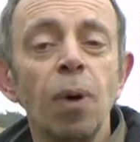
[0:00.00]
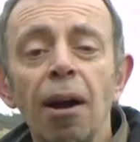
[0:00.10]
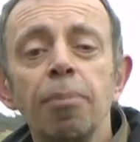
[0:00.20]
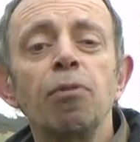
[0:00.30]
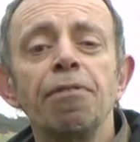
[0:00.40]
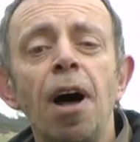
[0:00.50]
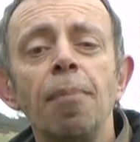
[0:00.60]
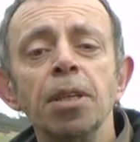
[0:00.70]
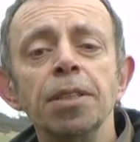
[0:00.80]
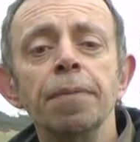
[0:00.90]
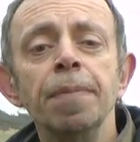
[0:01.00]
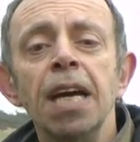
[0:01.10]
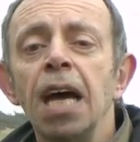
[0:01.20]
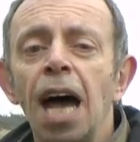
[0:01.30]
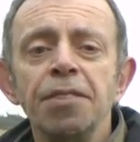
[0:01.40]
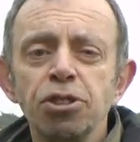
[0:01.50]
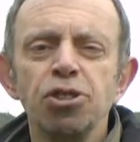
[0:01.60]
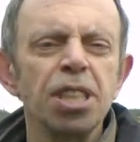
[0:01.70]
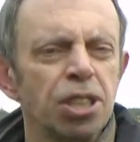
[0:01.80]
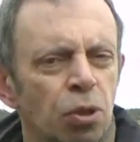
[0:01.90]
to arable farmland, and the
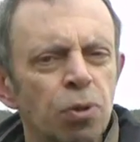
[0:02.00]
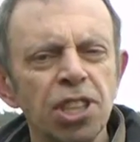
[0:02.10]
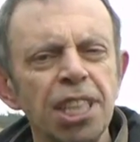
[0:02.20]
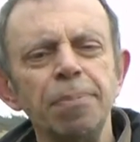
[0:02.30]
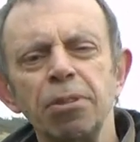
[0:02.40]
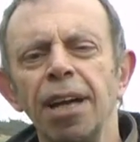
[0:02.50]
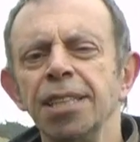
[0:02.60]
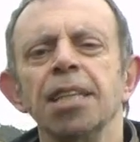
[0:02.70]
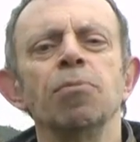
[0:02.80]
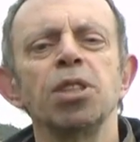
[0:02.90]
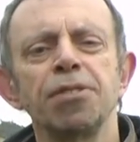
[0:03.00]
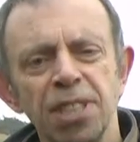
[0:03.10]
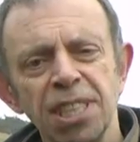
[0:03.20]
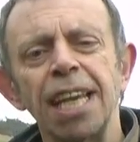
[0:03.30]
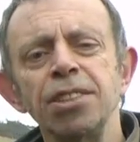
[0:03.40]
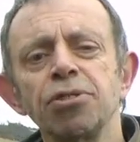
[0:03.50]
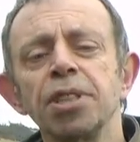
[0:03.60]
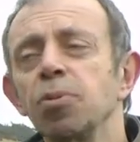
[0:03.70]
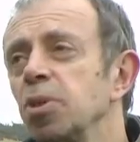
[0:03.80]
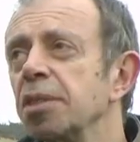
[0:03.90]
traditional sheep grazing, which for
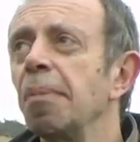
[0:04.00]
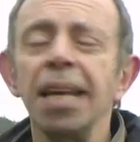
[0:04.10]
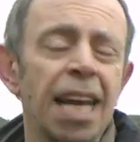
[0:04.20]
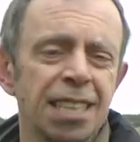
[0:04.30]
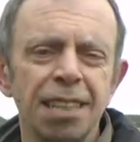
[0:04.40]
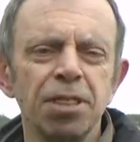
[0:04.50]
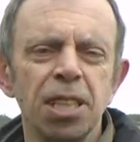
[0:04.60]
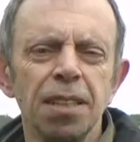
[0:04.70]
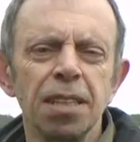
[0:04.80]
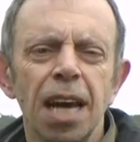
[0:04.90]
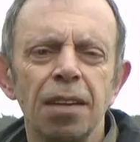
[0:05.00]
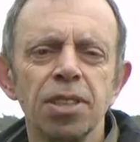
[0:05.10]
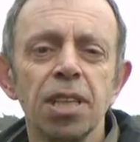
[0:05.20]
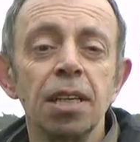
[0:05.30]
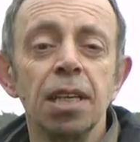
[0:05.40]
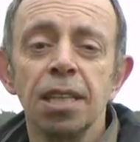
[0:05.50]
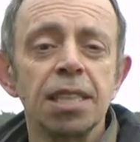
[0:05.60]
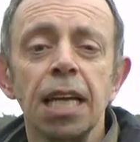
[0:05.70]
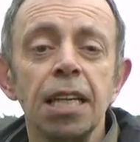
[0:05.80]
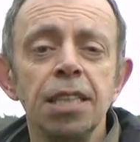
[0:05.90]
centuries was the main activity of the Downs,
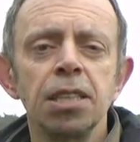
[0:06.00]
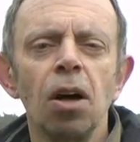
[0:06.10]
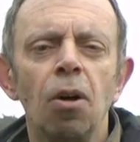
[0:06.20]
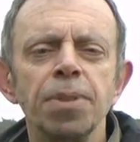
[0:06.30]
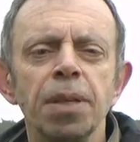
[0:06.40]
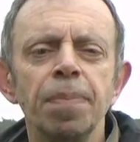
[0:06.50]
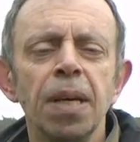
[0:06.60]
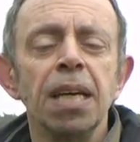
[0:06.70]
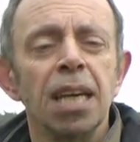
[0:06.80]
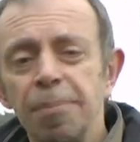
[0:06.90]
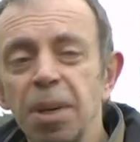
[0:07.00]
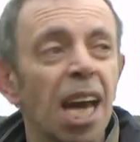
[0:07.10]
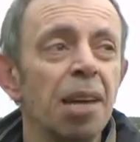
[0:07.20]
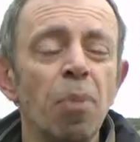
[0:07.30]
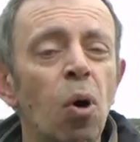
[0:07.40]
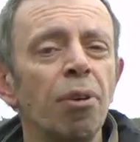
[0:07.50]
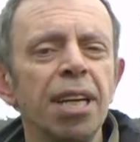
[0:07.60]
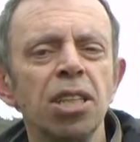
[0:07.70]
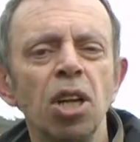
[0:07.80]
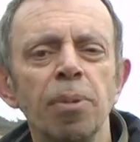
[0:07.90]
suddenly stopped. It became more
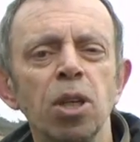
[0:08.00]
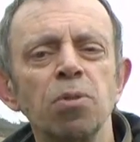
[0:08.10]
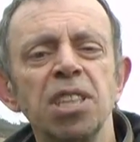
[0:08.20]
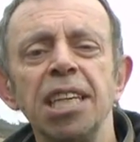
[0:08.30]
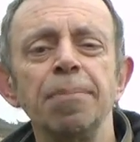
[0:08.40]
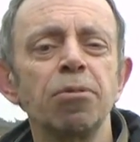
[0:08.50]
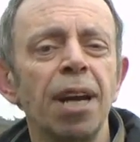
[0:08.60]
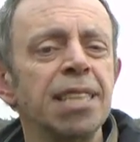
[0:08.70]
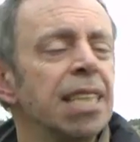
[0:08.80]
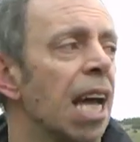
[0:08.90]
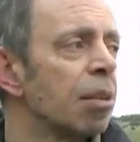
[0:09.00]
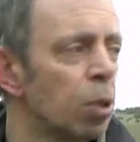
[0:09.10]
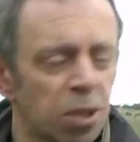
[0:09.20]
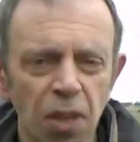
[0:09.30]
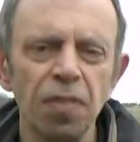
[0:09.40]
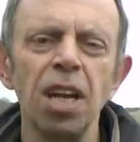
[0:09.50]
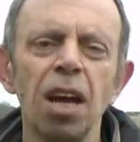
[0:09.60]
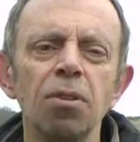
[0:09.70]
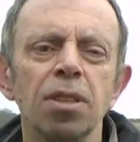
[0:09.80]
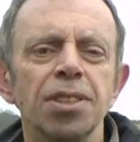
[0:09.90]
economical to keep grazing animals on the
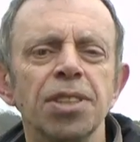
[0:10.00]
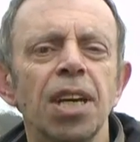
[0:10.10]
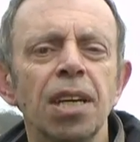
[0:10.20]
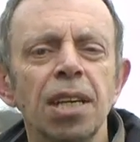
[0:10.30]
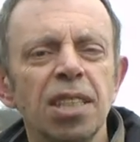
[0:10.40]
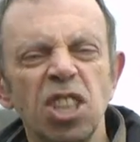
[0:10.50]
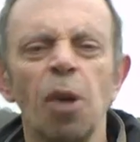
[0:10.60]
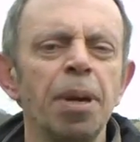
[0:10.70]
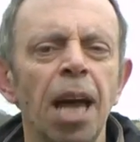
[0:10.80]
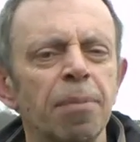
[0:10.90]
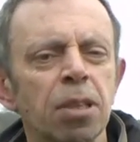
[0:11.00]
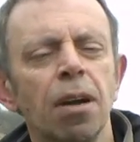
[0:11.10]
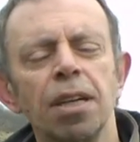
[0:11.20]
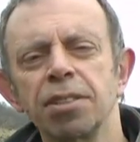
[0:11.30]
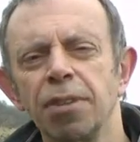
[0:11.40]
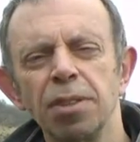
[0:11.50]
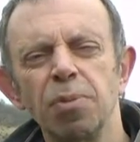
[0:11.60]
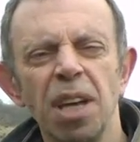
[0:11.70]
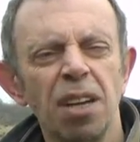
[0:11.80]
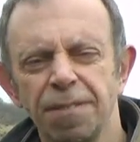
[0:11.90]
lowlands, topping up the grass growth
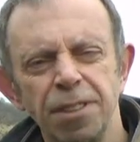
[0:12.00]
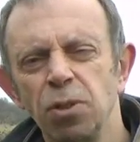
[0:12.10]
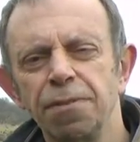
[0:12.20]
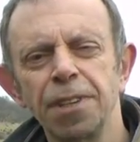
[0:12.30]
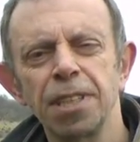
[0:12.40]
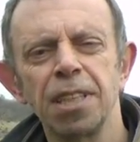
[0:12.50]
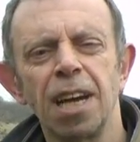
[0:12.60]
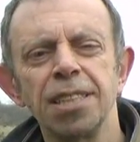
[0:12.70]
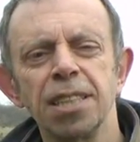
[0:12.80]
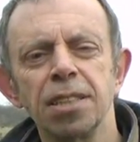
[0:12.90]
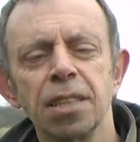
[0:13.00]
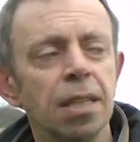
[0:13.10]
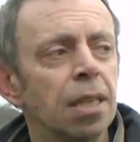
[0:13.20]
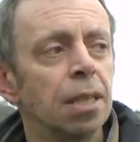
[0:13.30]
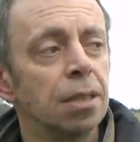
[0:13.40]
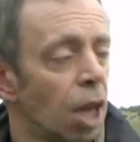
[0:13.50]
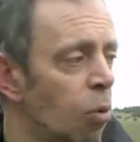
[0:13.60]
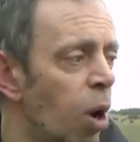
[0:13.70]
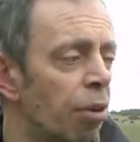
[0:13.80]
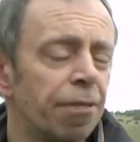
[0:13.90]
with artificial fertilisers.
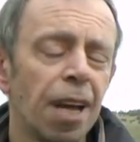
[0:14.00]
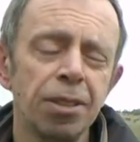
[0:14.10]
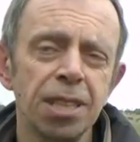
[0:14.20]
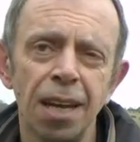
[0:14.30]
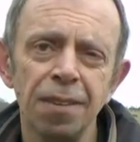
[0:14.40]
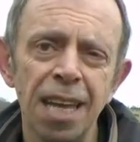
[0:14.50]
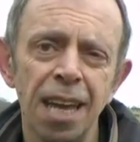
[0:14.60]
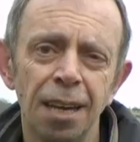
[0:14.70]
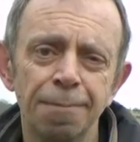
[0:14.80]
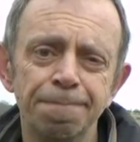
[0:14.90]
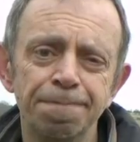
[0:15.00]
No wildflowers down there.